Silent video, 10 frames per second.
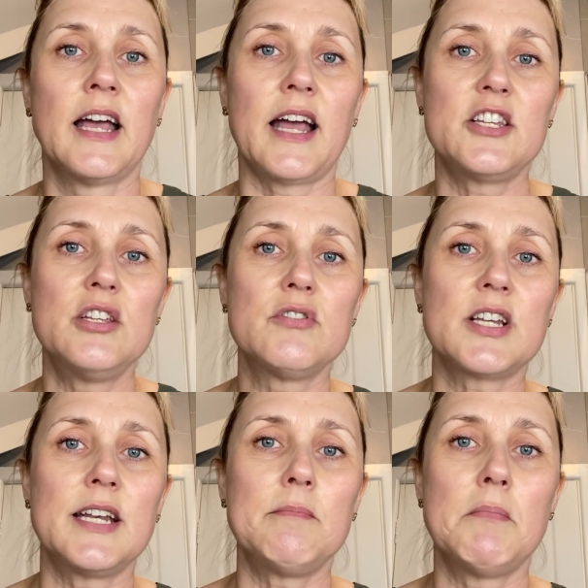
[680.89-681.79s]
And
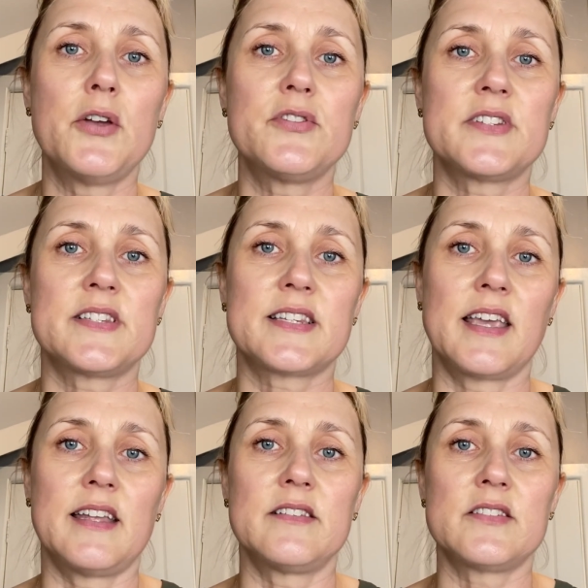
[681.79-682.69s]
usually most
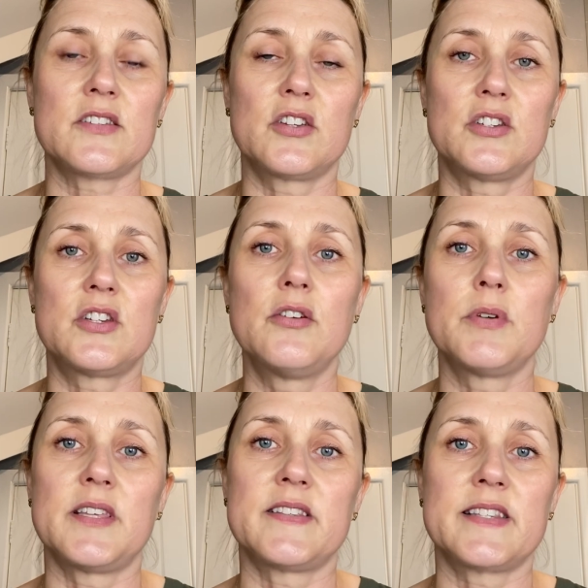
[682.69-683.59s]
skins could do
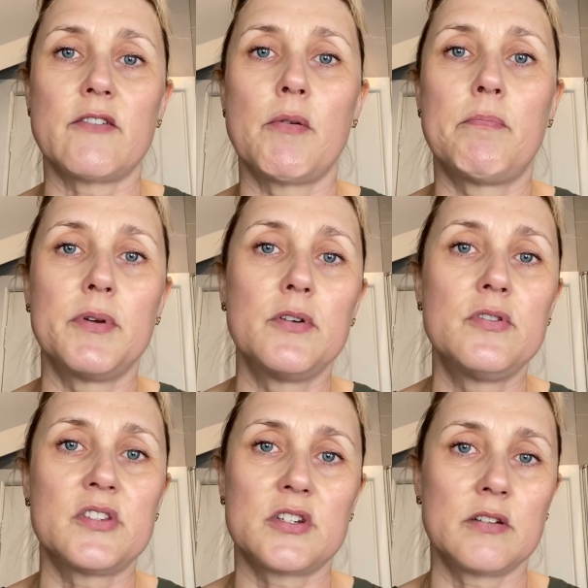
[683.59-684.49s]
with a serum
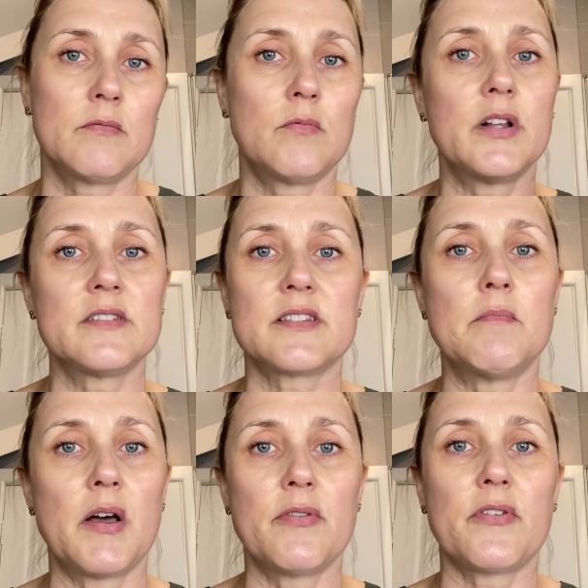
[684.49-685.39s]
boost once a
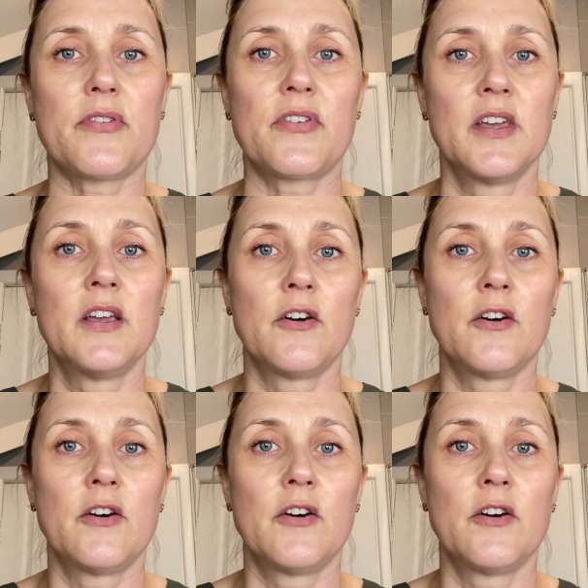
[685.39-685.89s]
month